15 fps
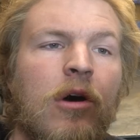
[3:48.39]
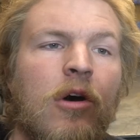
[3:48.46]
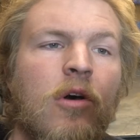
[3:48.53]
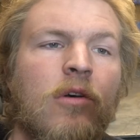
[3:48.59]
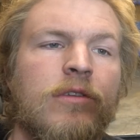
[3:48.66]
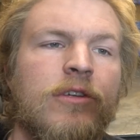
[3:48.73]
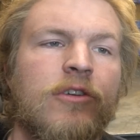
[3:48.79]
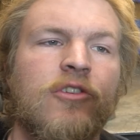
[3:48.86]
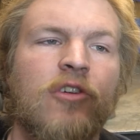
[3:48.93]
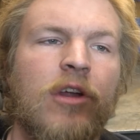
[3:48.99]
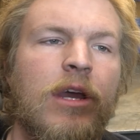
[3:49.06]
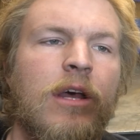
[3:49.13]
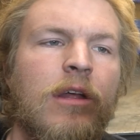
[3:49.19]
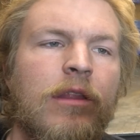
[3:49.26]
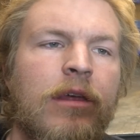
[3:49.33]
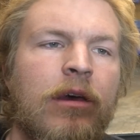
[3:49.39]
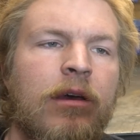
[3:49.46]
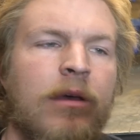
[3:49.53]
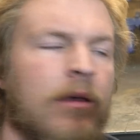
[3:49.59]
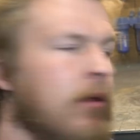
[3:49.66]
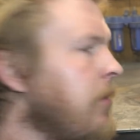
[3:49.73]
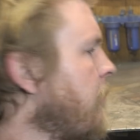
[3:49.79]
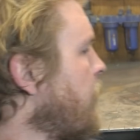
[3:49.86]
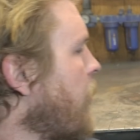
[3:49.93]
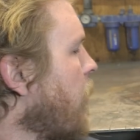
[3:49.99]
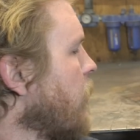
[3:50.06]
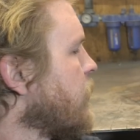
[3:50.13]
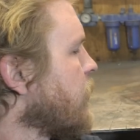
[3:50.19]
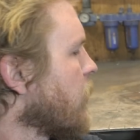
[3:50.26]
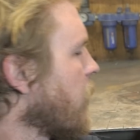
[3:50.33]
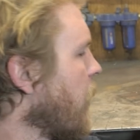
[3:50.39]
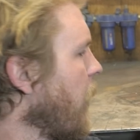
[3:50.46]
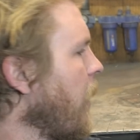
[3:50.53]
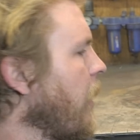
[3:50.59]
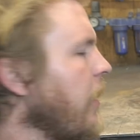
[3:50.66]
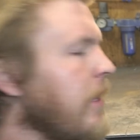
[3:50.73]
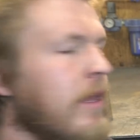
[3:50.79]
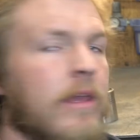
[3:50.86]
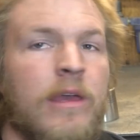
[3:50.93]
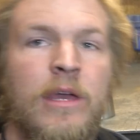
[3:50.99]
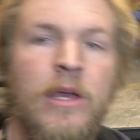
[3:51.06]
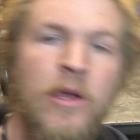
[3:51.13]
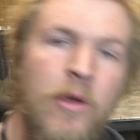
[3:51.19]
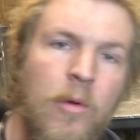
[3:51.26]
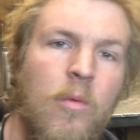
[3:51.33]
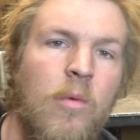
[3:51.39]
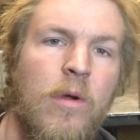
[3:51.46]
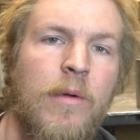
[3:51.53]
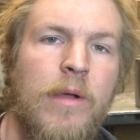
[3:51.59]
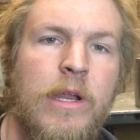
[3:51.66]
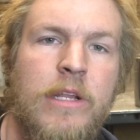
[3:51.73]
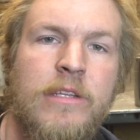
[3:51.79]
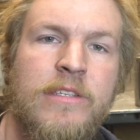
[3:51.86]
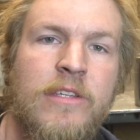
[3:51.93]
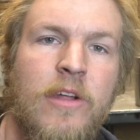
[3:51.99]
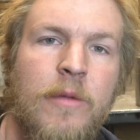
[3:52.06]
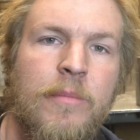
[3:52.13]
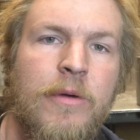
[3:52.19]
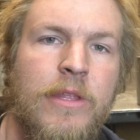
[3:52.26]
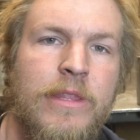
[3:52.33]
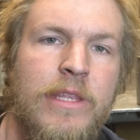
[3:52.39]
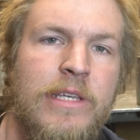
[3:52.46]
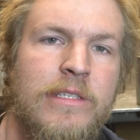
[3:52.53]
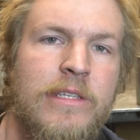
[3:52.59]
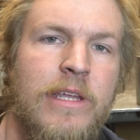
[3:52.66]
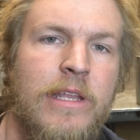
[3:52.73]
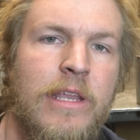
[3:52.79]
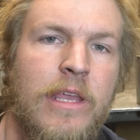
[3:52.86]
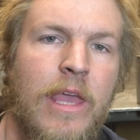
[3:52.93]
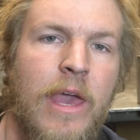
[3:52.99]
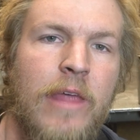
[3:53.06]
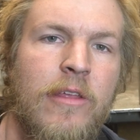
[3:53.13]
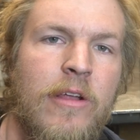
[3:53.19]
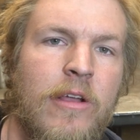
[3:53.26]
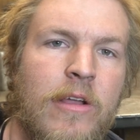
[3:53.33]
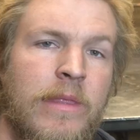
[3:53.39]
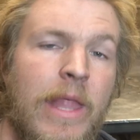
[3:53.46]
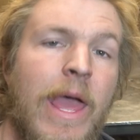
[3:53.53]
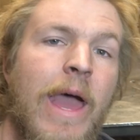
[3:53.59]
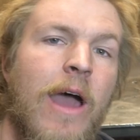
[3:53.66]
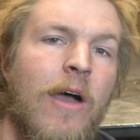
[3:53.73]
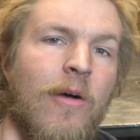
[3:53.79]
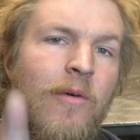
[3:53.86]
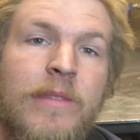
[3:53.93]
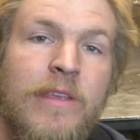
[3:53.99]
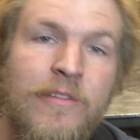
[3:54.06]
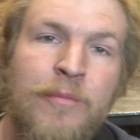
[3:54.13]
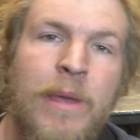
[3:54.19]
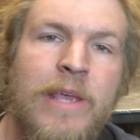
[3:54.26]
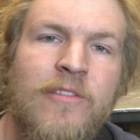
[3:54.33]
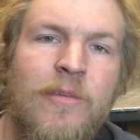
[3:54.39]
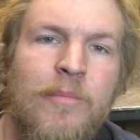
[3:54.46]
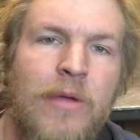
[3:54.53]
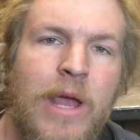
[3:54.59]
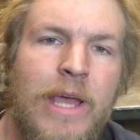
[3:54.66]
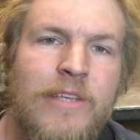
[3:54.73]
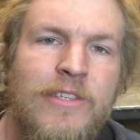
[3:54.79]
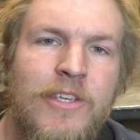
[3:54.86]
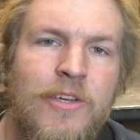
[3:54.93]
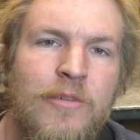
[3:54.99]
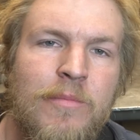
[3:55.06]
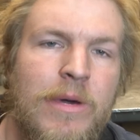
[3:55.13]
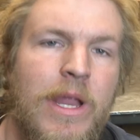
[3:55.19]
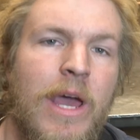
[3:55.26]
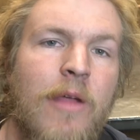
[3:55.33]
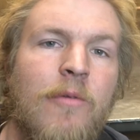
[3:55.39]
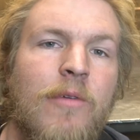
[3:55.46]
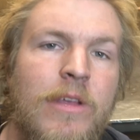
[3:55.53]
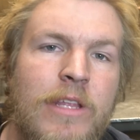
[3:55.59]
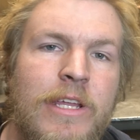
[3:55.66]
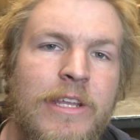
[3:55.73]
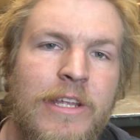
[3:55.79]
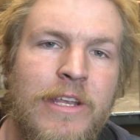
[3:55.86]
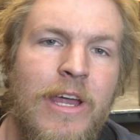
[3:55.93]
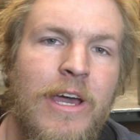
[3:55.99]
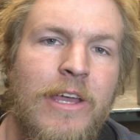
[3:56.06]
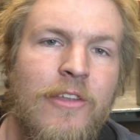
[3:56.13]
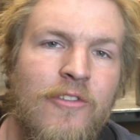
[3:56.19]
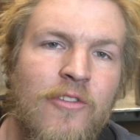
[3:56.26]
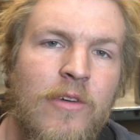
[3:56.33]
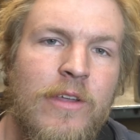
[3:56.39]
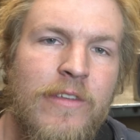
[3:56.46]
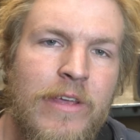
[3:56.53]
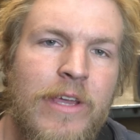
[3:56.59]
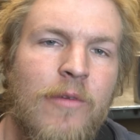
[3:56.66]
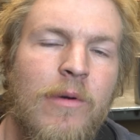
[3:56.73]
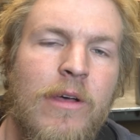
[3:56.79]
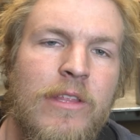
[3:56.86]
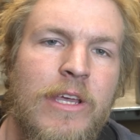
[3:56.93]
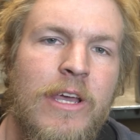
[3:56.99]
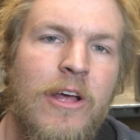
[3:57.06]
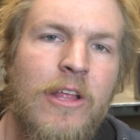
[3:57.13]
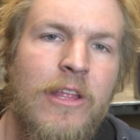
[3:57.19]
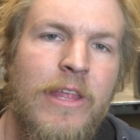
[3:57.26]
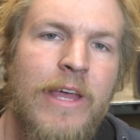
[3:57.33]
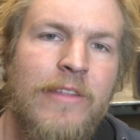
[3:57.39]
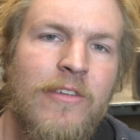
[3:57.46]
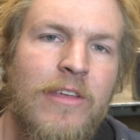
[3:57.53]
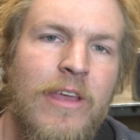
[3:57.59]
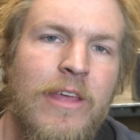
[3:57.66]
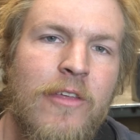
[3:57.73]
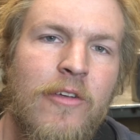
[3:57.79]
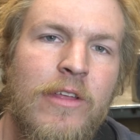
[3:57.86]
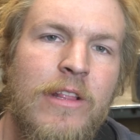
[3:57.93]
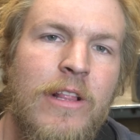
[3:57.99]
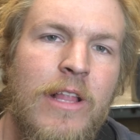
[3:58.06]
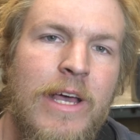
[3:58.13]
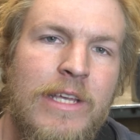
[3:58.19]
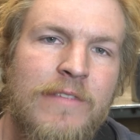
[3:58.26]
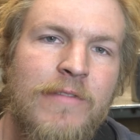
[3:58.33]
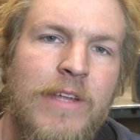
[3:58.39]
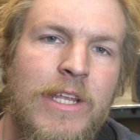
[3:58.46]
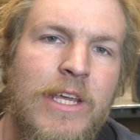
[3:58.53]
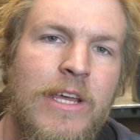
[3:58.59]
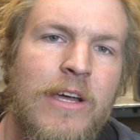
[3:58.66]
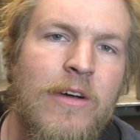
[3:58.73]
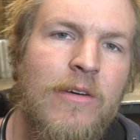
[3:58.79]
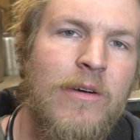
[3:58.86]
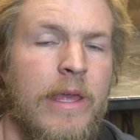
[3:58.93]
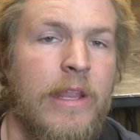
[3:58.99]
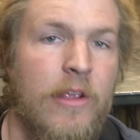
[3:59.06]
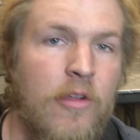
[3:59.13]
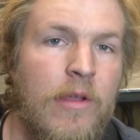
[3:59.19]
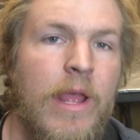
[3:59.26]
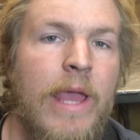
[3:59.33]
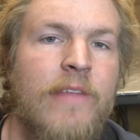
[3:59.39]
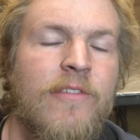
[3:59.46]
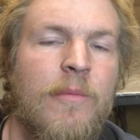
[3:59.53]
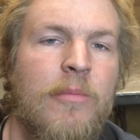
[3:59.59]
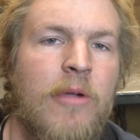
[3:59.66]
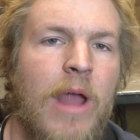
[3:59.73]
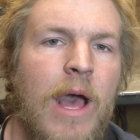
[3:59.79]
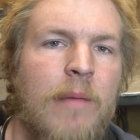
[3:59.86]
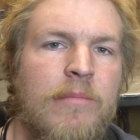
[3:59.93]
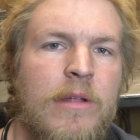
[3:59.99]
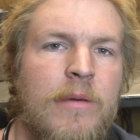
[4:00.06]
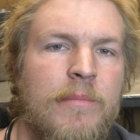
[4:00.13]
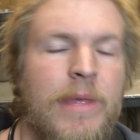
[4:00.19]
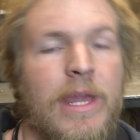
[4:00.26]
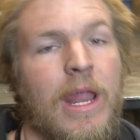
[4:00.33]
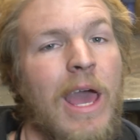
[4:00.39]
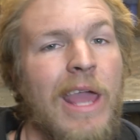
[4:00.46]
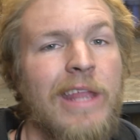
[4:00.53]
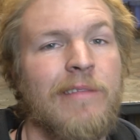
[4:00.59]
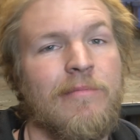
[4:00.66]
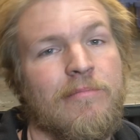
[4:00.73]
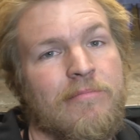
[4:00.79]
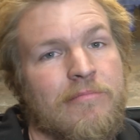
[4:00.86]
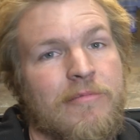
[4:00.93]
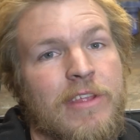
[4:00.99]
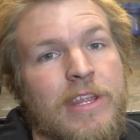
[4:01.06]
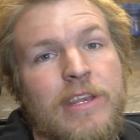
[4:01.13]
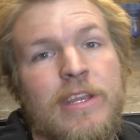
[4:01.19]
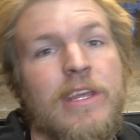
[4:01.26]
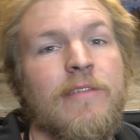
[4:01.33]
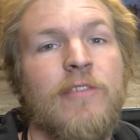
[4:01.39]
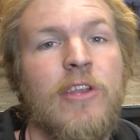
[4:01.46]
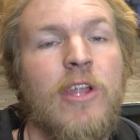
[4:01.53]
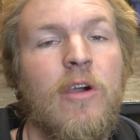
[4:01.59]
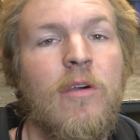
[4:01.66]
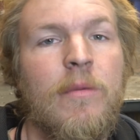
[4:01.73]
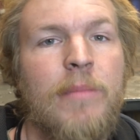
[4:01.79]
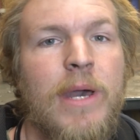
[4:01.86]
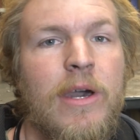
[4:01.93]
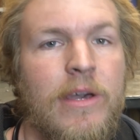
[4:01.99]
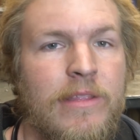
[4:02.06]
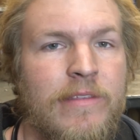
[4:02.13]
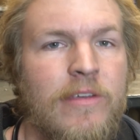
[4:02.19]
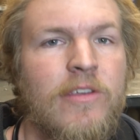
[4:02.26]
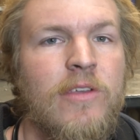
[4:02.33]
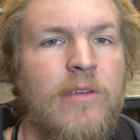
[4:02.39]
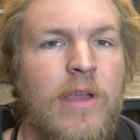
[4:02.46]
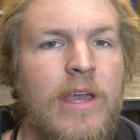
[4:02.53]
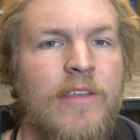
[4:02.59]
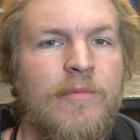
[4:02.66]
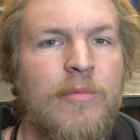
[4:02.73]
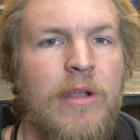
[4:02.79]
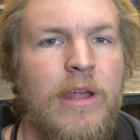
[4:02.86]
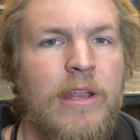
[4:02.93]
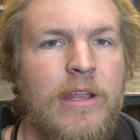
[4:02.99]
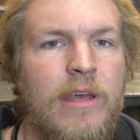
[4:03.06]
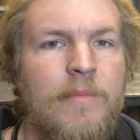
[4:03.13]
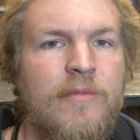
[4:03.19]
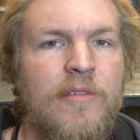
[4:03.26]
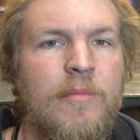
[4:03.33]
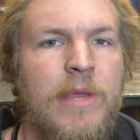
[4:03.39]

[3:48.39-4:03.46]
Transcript: Holes are drilled, parts are cut, we're ready to start putting this thing together. Now, this may surprise you, but I really did not enjoy TIG welding all of that together in the last video. And it creates a problem that I didn't even know about until you guys brought it up to